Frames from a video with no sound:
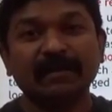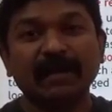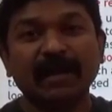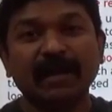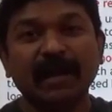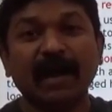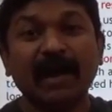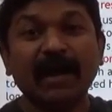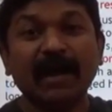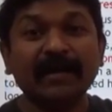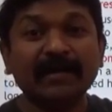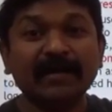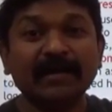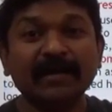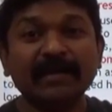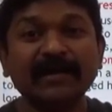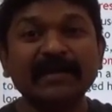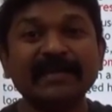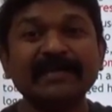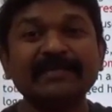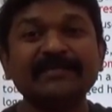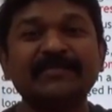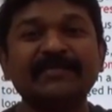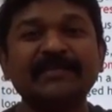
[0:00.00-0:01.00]
Hunting
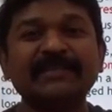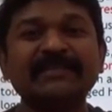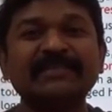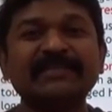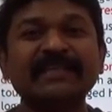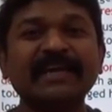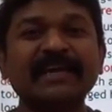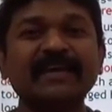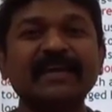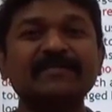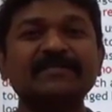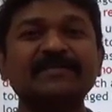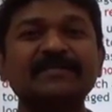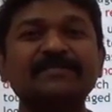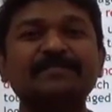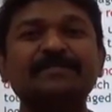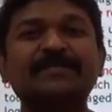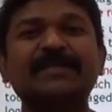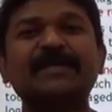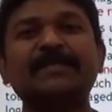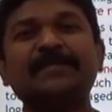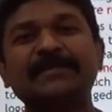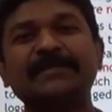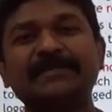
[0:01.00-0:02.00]
is for the sake of some
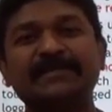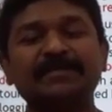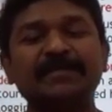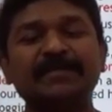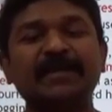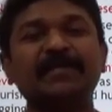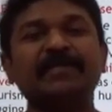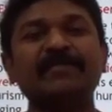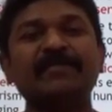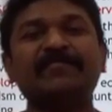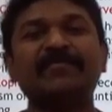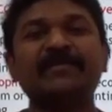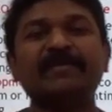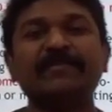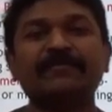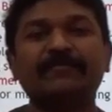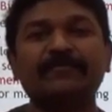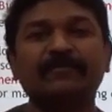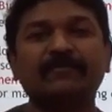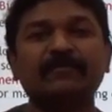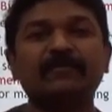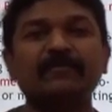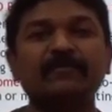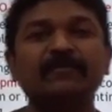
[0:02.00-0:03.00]
purpose, maybe for the
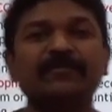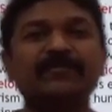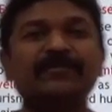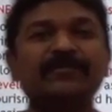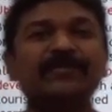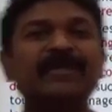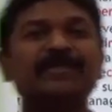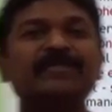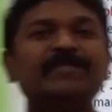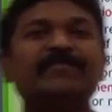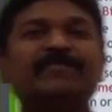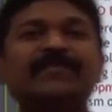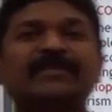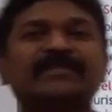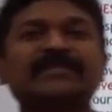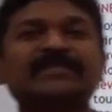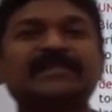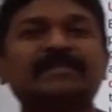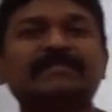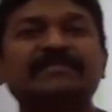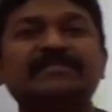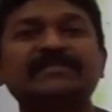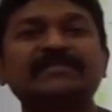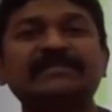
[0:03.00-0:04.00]
food, maybe for
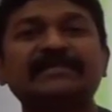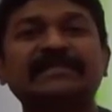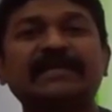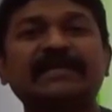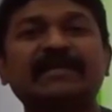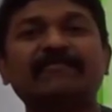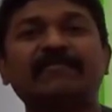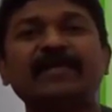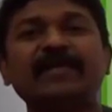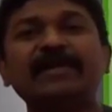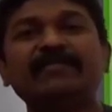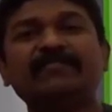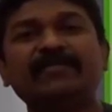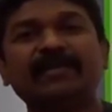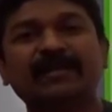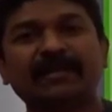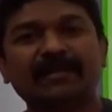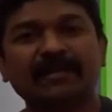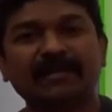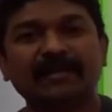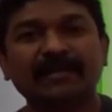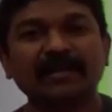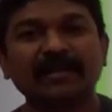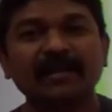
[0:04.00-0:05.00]
some survival.
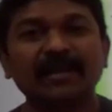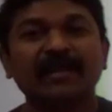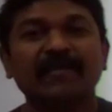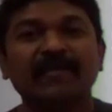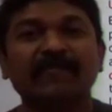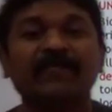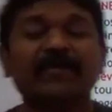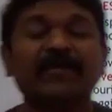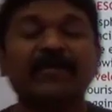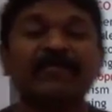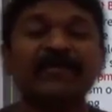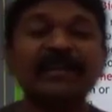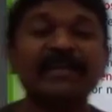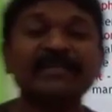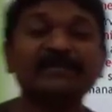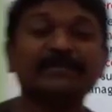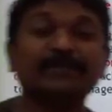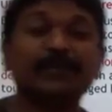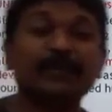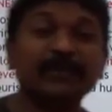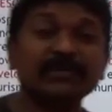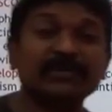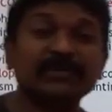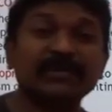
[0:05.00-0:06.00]
Whereas
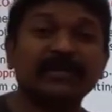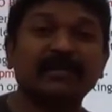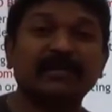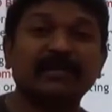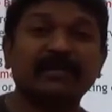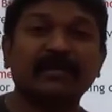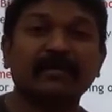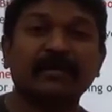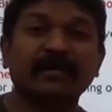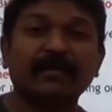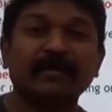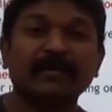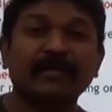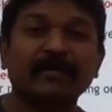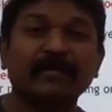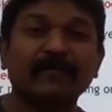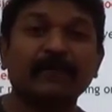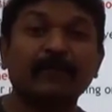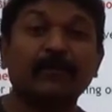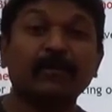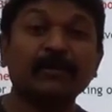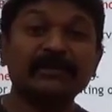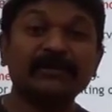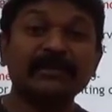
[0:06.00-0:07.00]
poaching
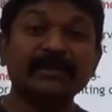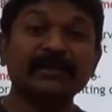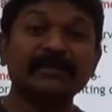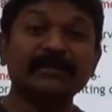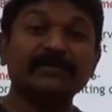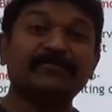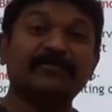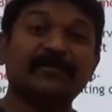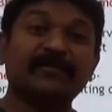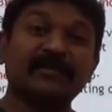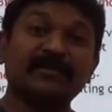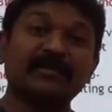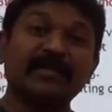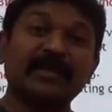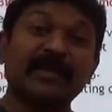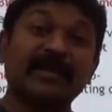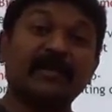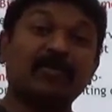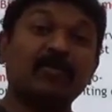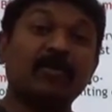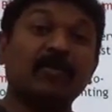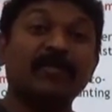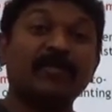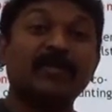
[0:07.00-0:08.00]
is for
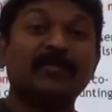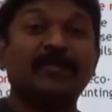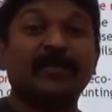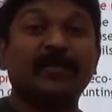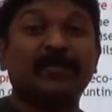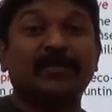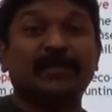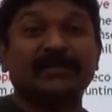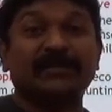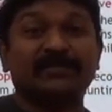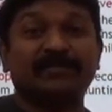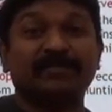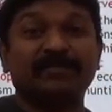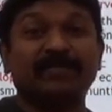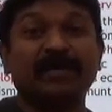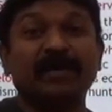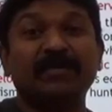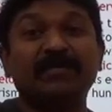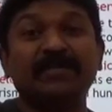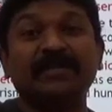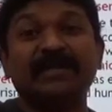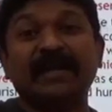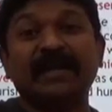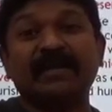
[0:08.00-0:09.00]
economic purpose.
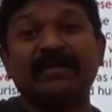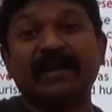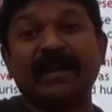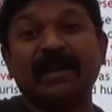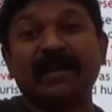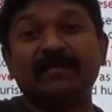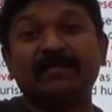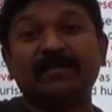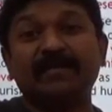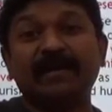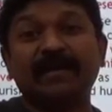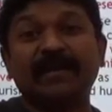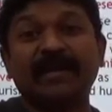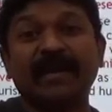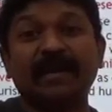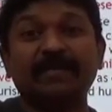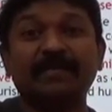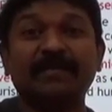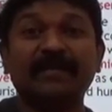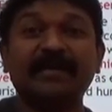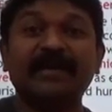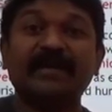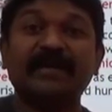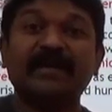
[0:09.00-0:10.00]
Maybe that animal can
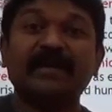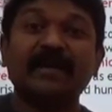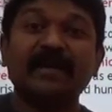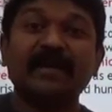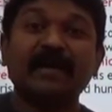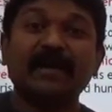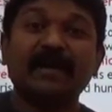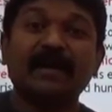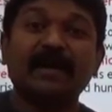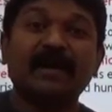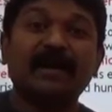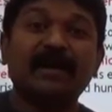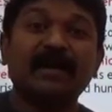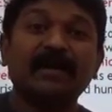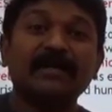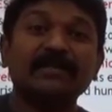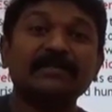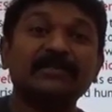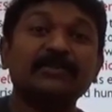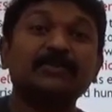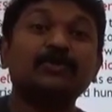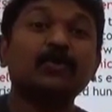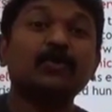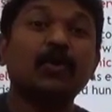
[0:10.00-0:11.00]
be
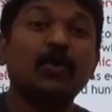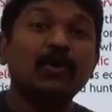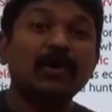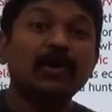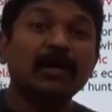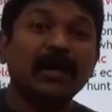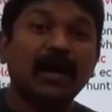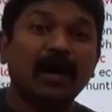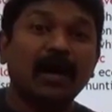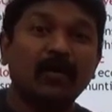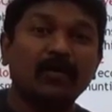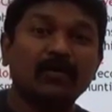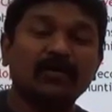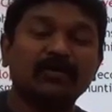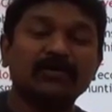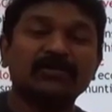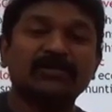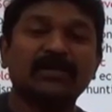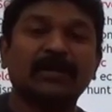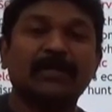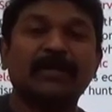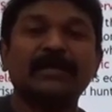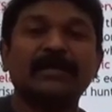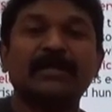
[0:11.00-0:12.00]
sold out to
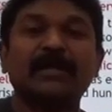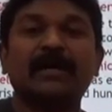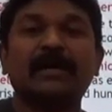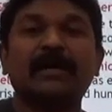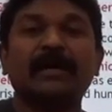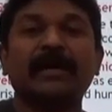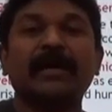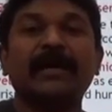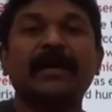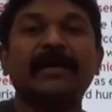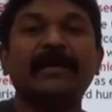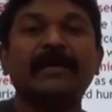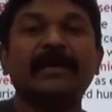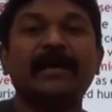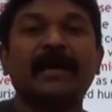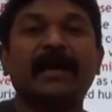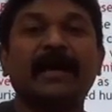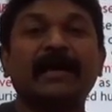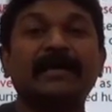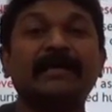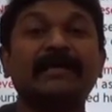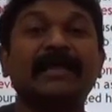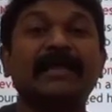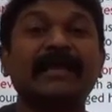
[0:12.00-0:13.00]
some other area
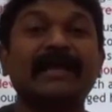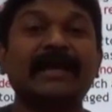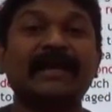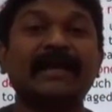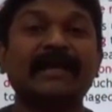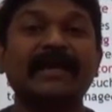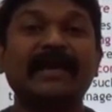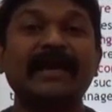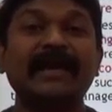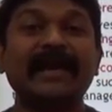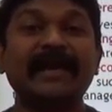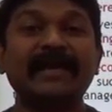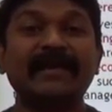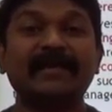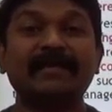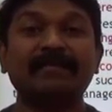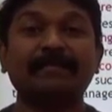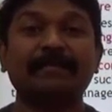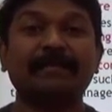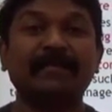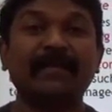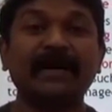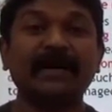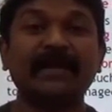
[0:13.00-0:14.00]
and they can get
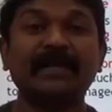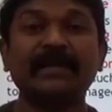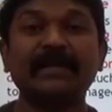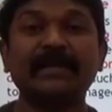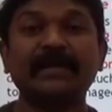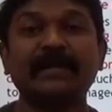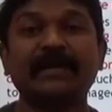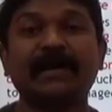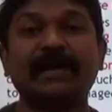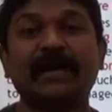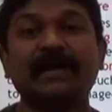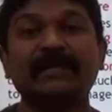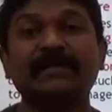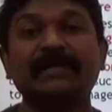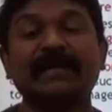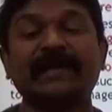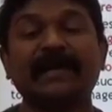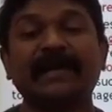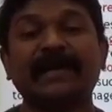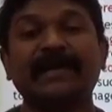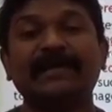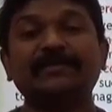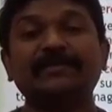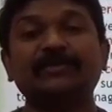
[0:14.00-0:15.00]
money and they
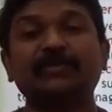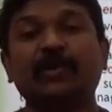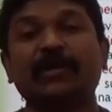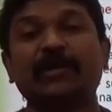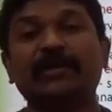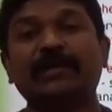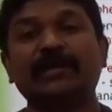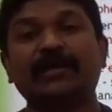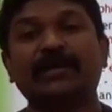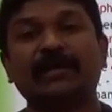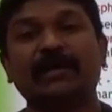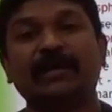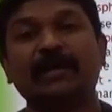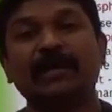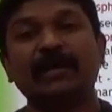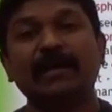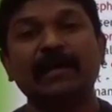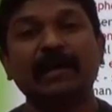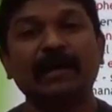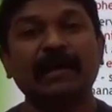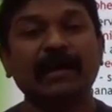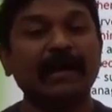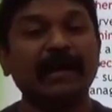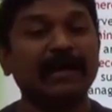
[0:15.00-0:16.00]
can enjoy the
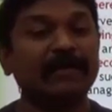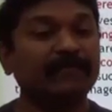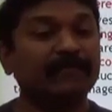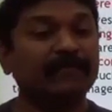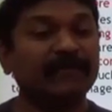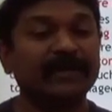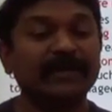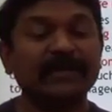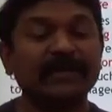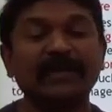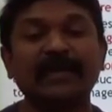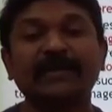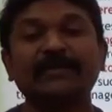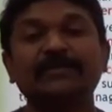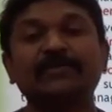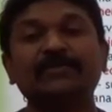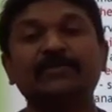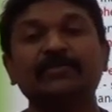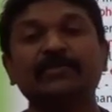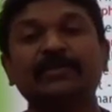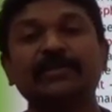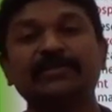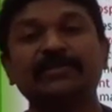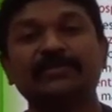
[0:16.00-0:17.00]
life in a
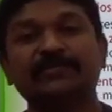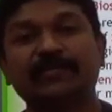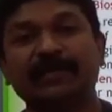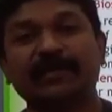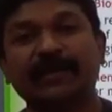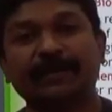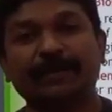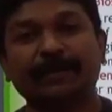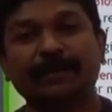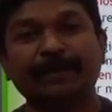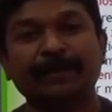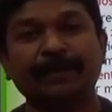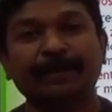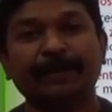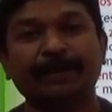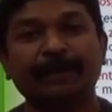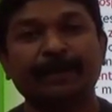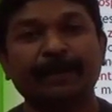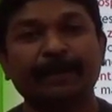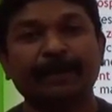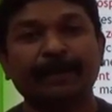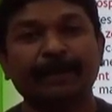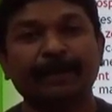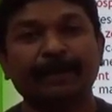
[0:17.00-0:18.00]
luxurious way.
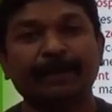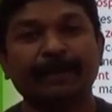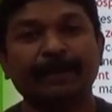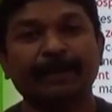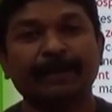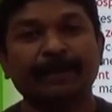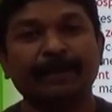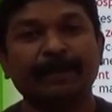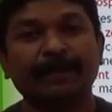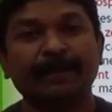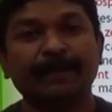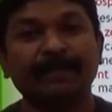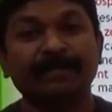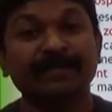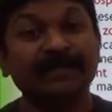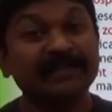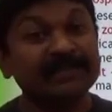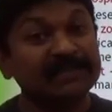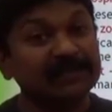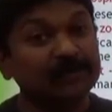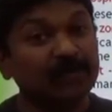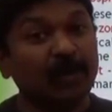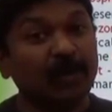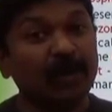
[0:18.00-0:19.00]
This
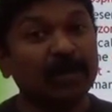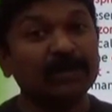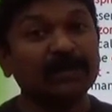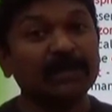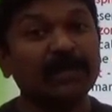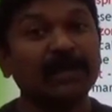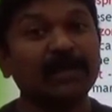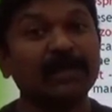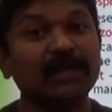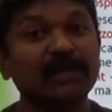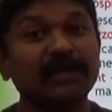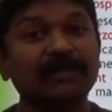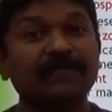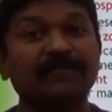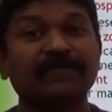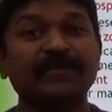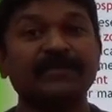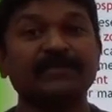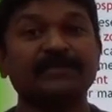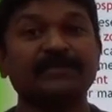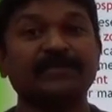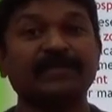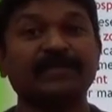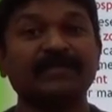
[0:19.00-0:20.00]
is what the
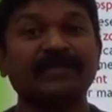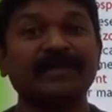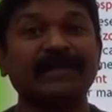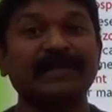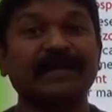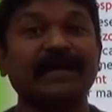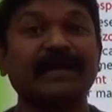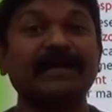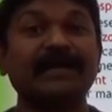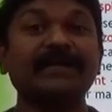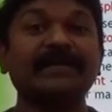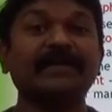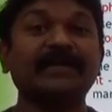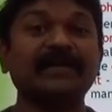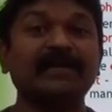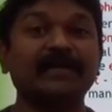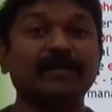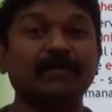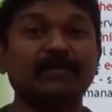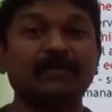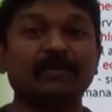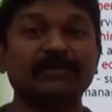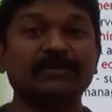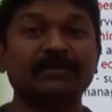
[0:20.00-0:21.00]
difference between the hunting and the
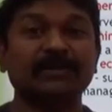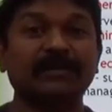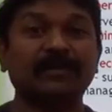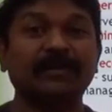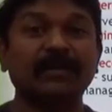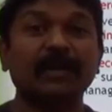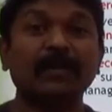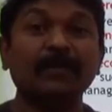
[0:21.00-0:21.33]
poaching.